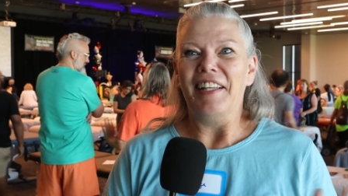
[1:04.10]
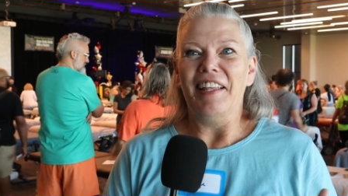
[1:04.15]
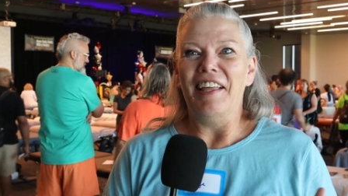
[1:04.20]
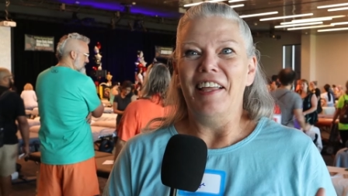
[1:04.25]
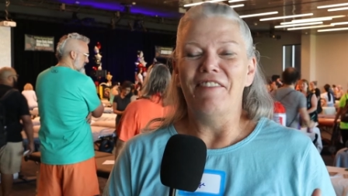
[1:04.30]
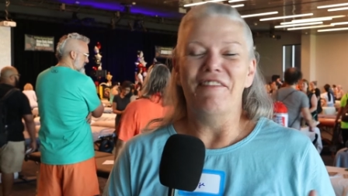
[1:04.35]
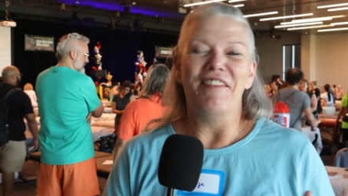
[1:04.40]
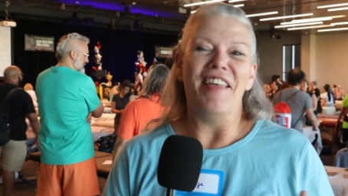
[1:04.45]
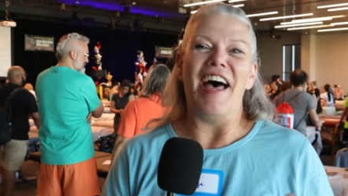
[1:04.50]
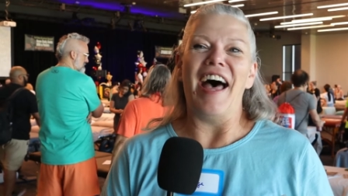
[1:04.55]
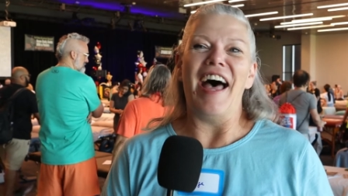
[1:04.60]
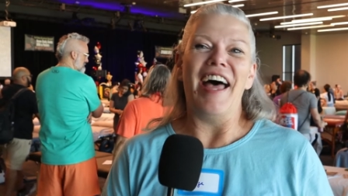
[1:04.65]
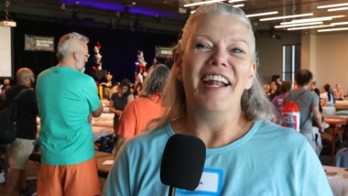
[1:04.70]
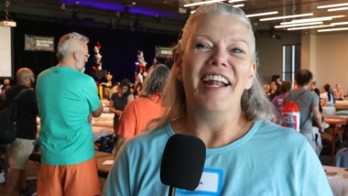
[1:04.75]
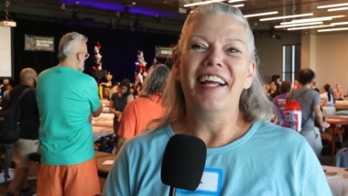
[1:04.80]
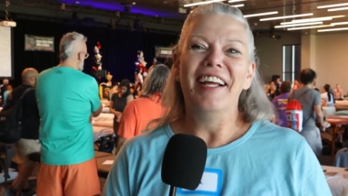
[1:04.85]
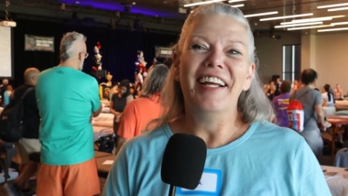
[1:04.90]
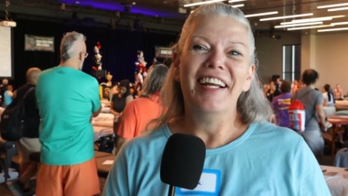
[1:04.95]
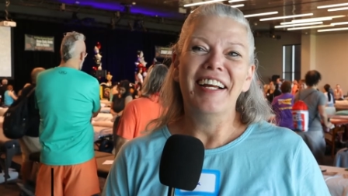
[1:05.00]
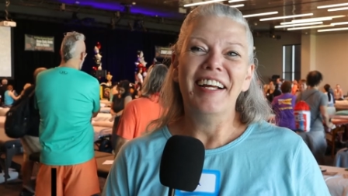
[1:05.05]
love that.
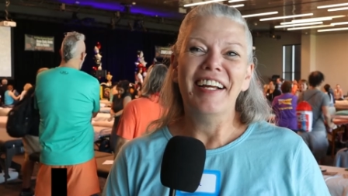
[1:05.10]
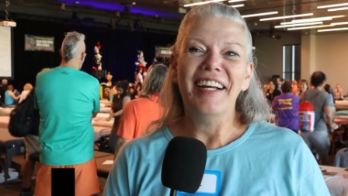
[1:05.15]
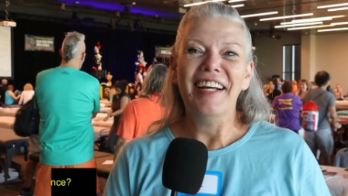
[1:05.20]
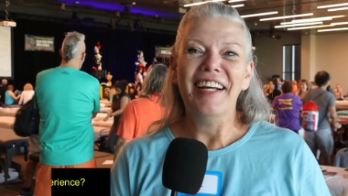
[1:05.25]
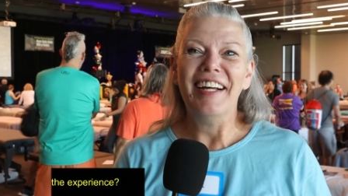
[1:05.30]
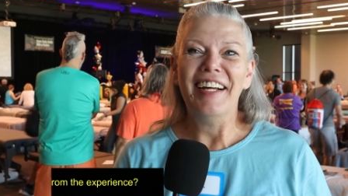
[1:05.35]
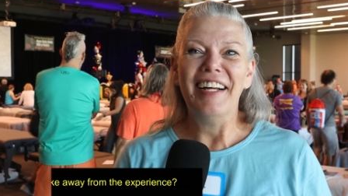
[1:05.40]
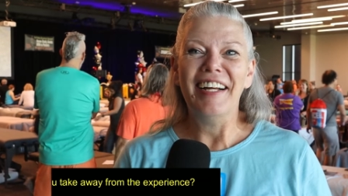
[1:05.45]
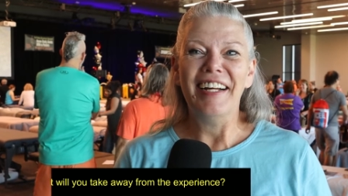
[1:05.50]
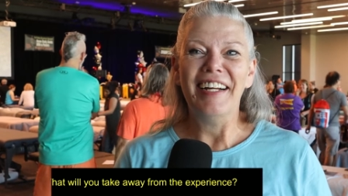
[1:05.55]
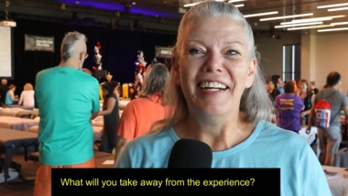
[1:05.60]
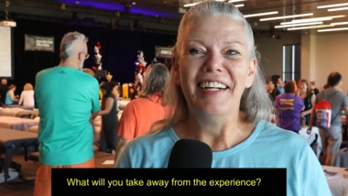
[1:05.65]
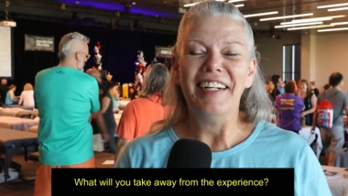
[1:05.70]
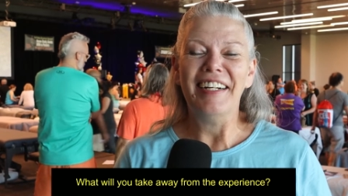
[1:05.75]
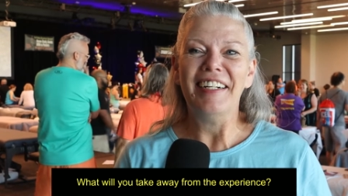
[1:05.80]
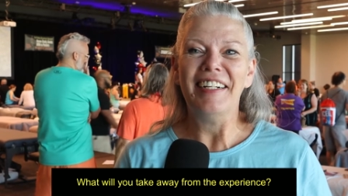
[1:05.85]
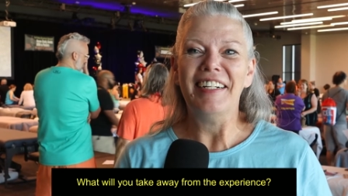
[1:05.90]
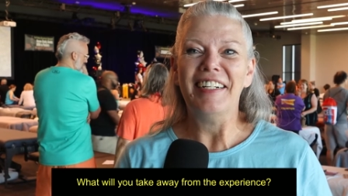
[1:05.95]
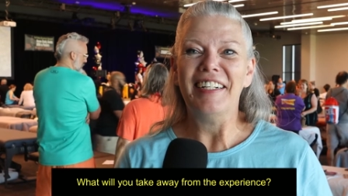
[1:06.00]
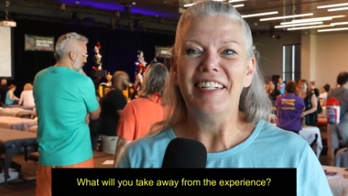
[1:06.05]
So what's one thing you're
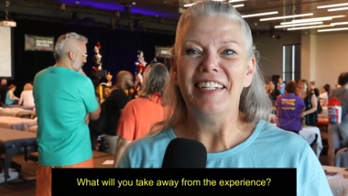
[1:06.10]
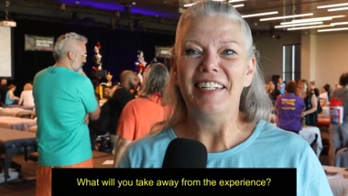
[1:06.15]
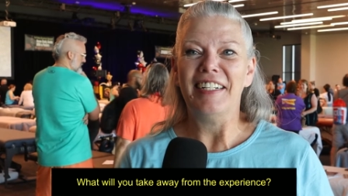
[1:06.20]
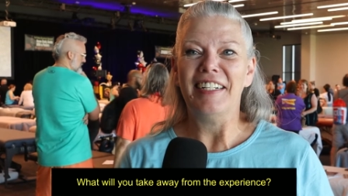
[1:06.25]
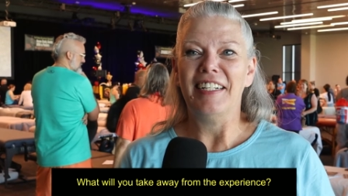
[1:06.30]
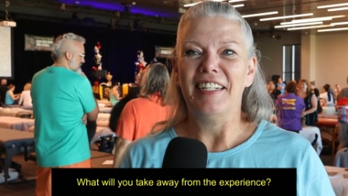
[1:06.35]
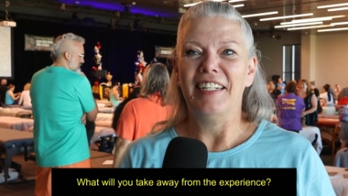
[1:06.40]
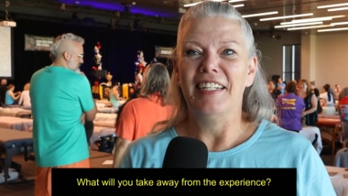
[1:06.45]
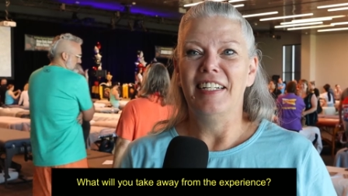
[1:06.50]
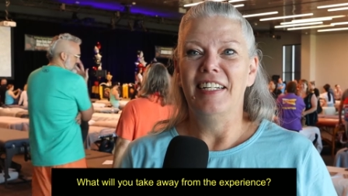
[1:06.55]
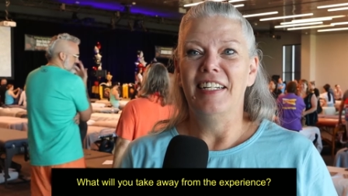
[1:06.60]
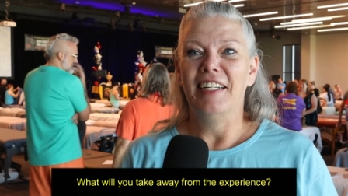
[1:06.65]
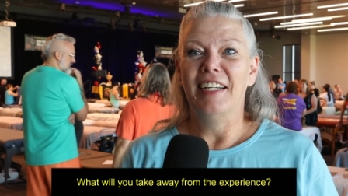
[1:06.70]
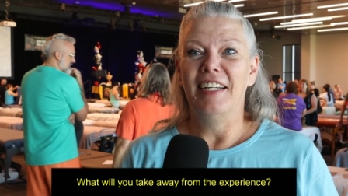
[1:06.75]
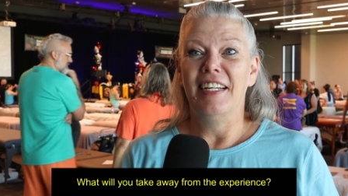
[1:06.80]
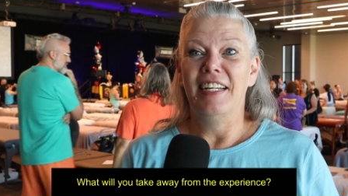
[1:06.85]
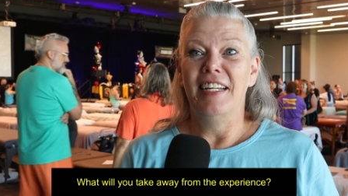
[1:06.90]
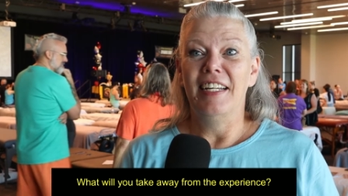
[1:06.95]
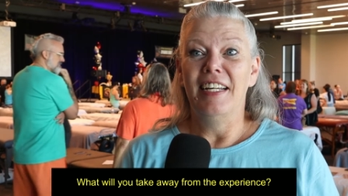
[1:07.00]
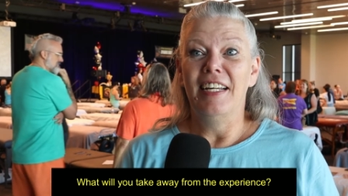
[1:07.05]
going to take back
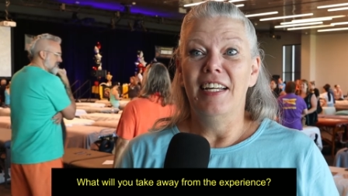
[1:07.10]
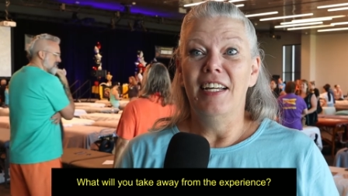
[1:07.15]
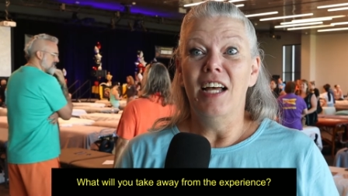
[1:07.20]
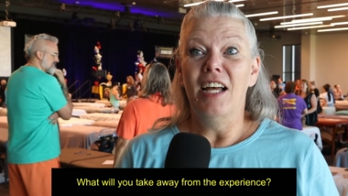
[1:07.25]
home with you?